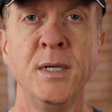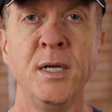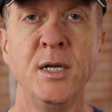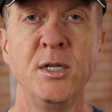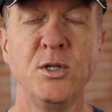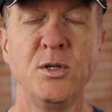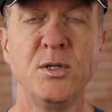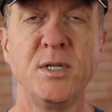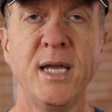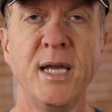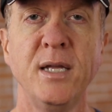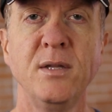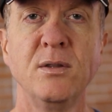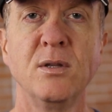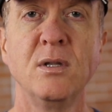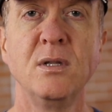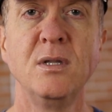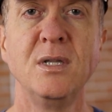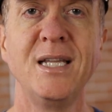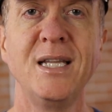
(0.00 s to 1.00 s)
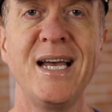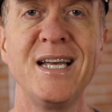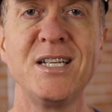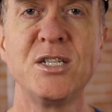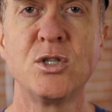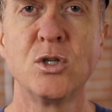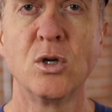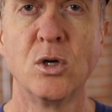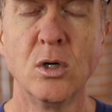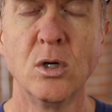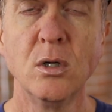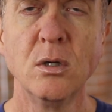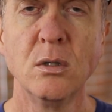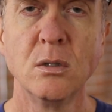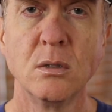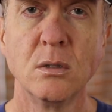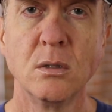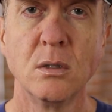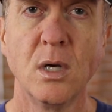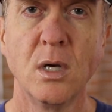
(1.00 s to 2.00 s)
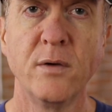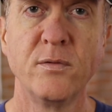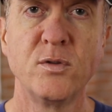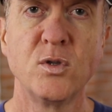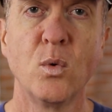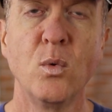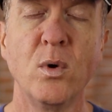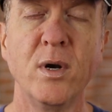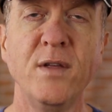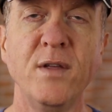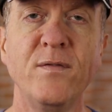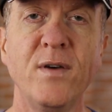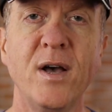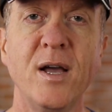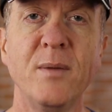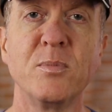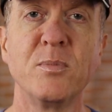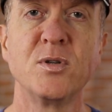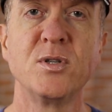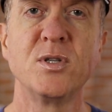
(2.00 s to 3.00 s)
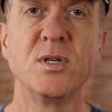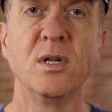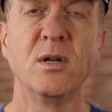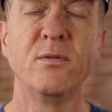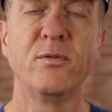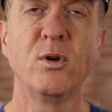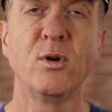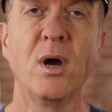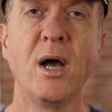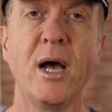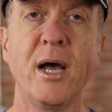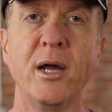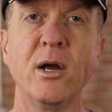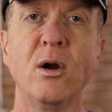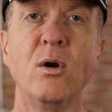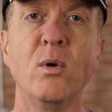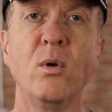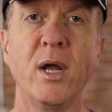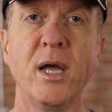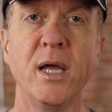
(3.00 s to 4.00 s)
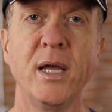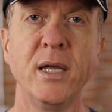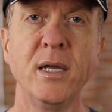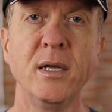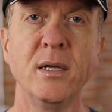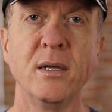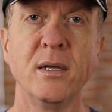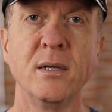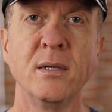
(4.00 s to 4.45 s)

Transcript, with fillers: is you take the lesser of 25% of your IRA